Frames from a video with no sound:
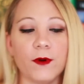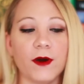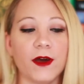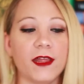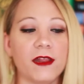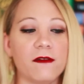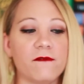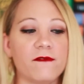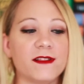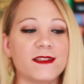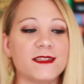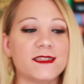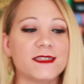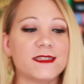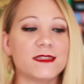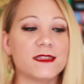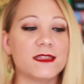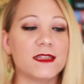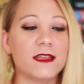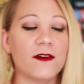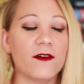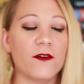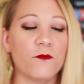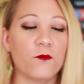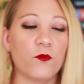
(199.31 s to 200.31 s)
But if it's,
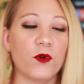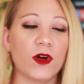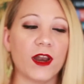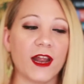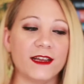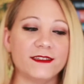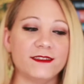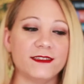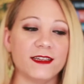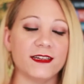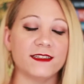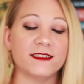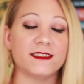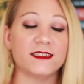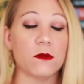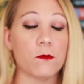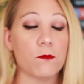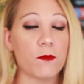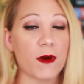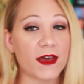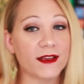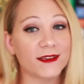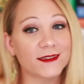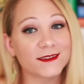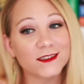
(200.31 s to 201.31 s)
would I say it's the
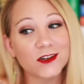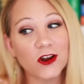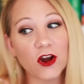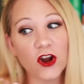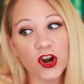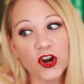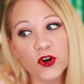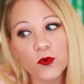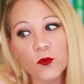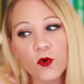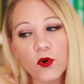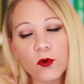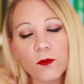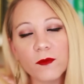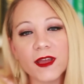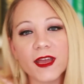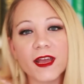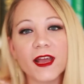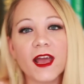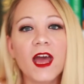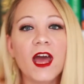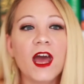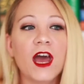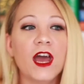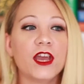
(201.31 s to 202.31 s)
best
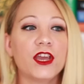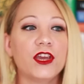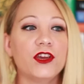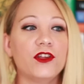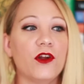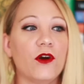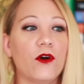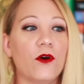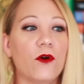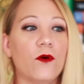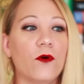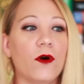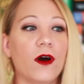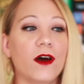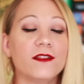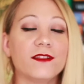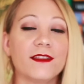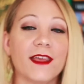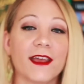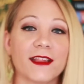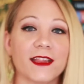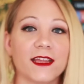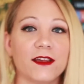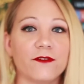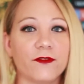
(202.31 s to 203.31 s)
heartwarming, you know,
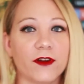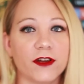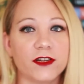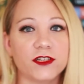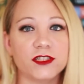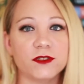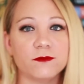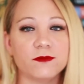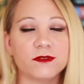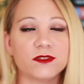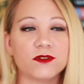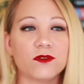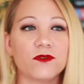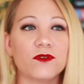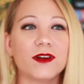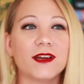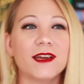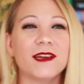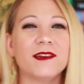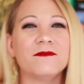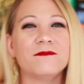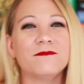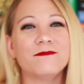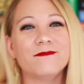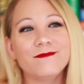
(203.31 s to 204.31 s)
unlikely friendship
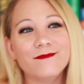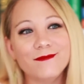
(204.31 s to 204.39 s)
story?